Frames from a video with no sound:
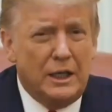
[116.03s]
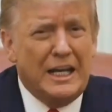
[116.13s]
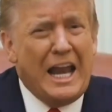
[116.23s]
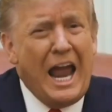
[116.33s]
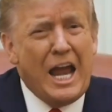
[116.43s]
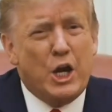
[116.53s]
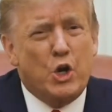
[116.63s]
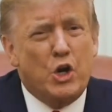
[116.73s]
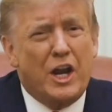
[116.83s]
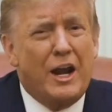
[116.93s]
It
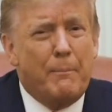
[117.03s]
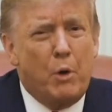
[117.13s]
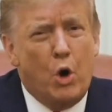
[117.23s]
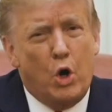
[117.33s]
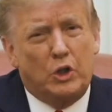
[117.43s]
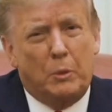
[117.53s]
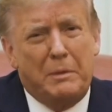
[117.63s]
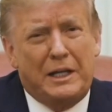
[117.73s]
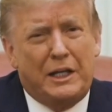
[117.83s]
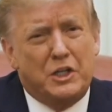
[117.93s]
angered and appalled
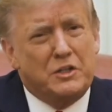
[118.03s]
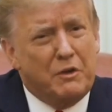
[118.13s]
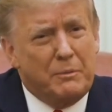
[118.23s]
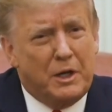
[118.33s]
millions of